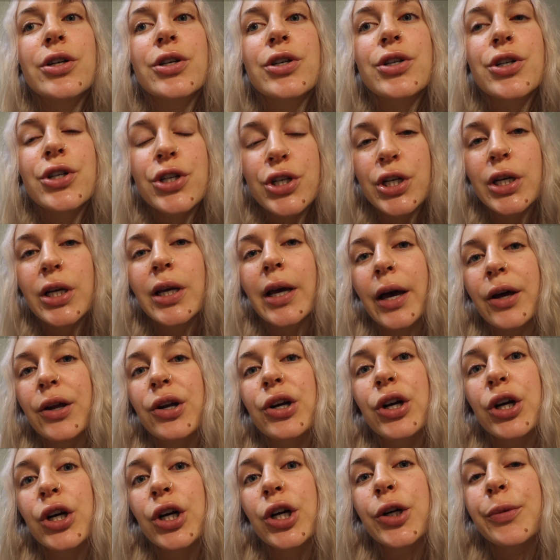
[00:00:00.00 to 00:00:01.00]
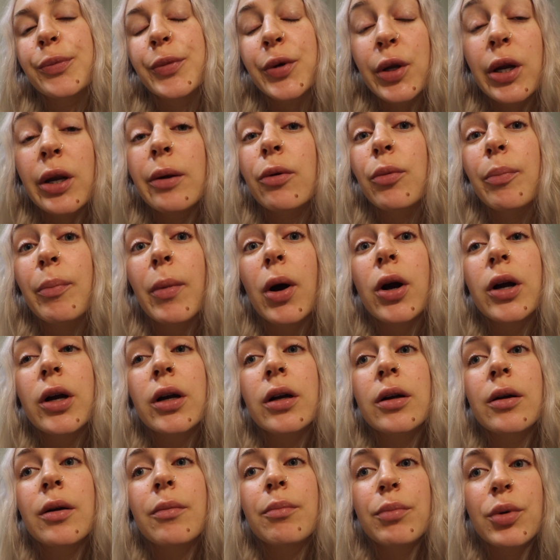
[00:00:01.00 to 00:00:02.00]
She had her beauty
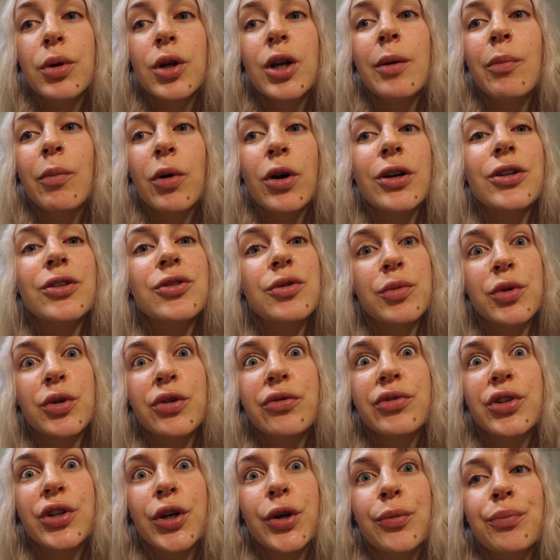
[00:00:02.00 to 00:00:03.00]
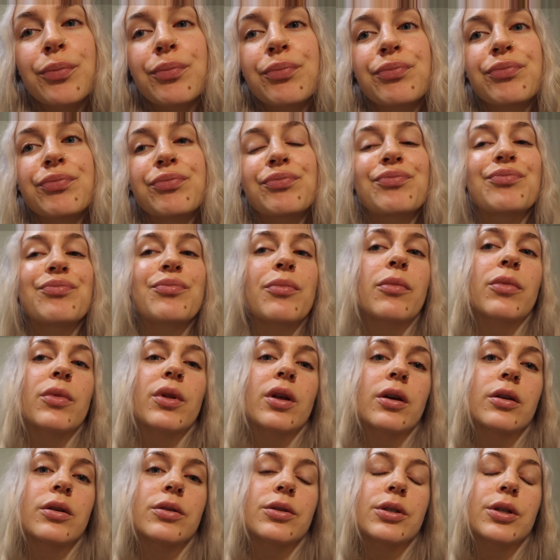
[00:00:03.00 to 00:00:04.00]
marks removed too.
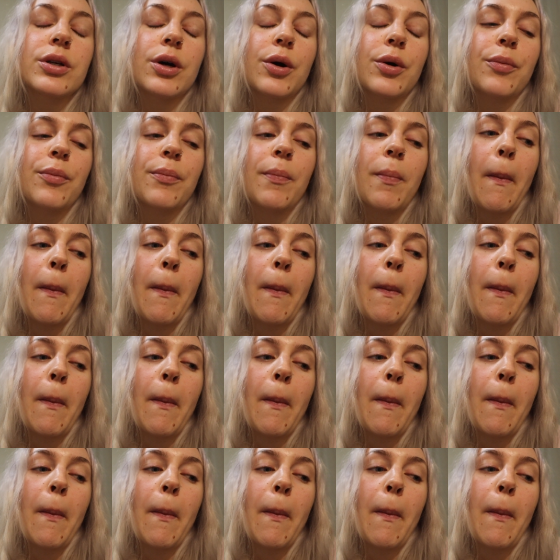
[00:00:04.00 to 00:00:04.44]
So